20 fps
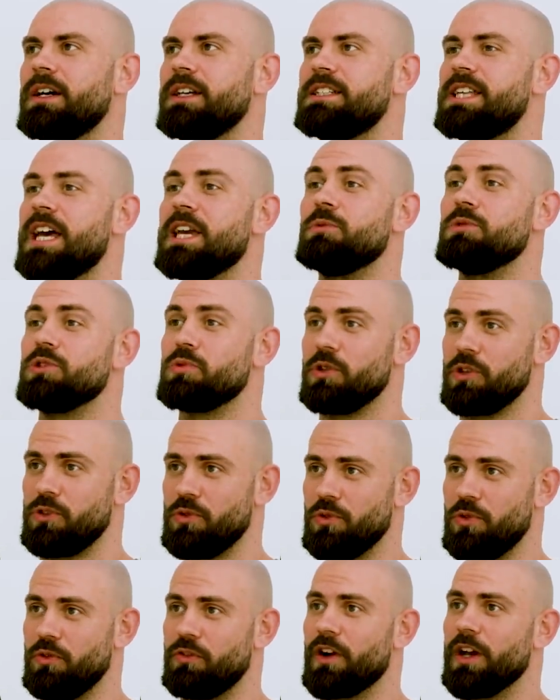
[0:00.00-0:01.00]
Tate was with
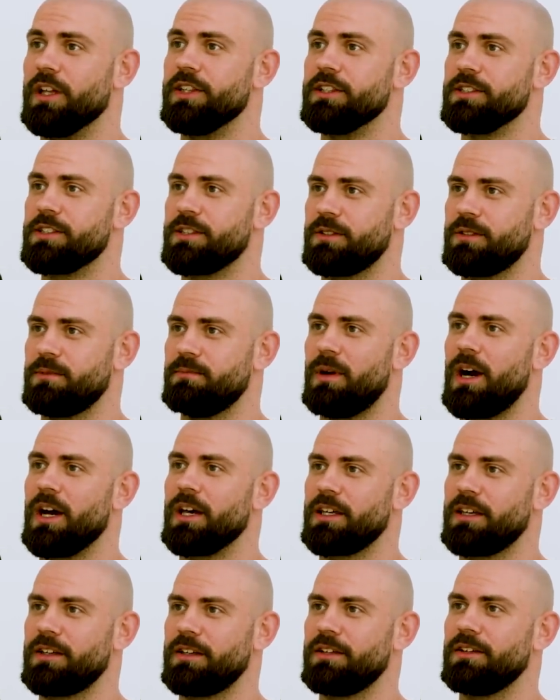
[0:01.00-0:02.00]
your friend
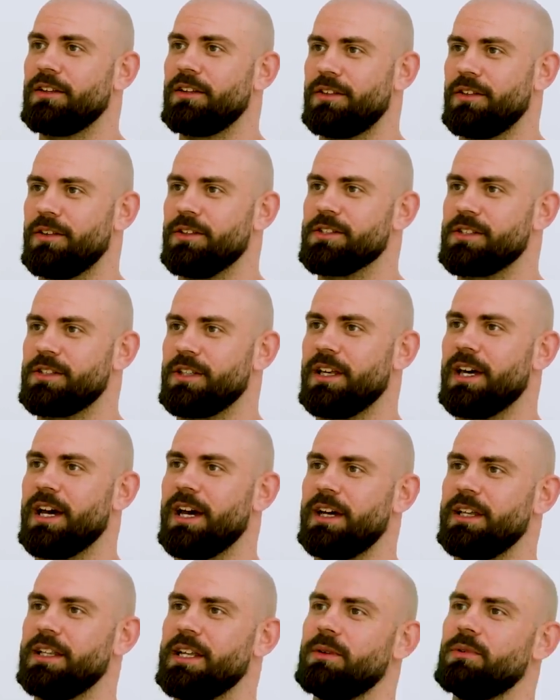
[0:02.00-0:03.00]
Mike, Thurston,
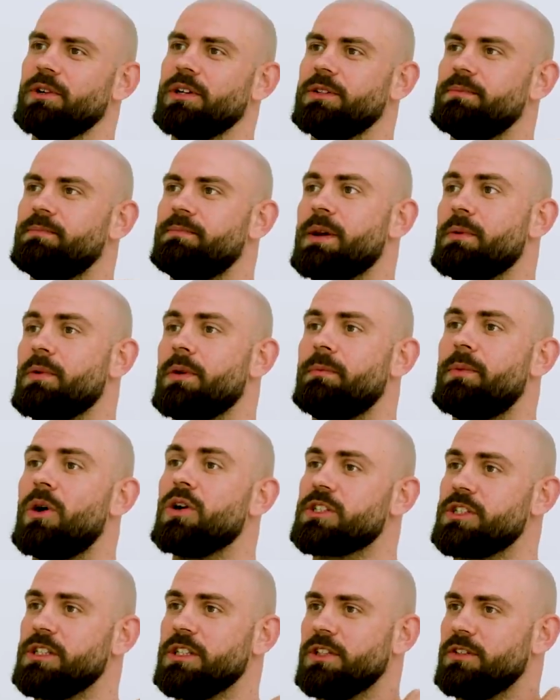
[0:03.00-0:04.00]
yeah, and they were they were
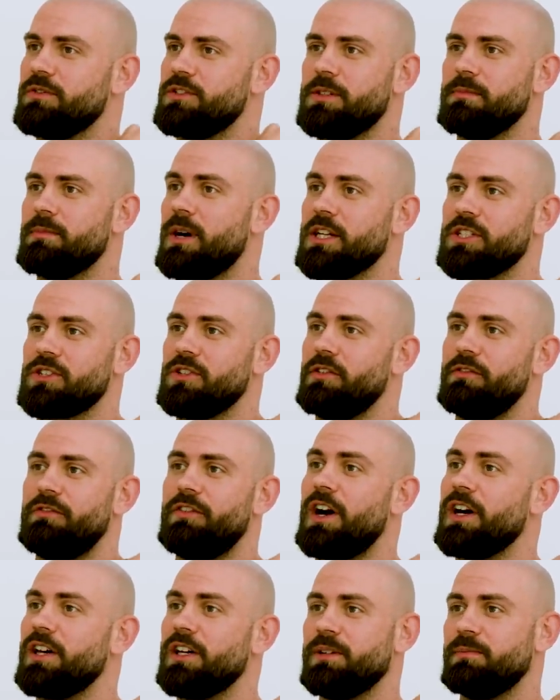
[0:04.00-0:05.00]
boxing. Obviously, Mike's not a
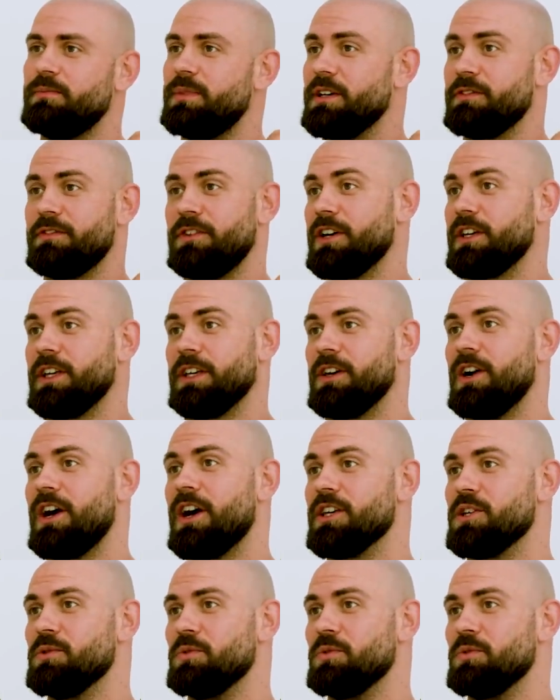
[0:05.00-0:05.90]
fighter, big fucking guy.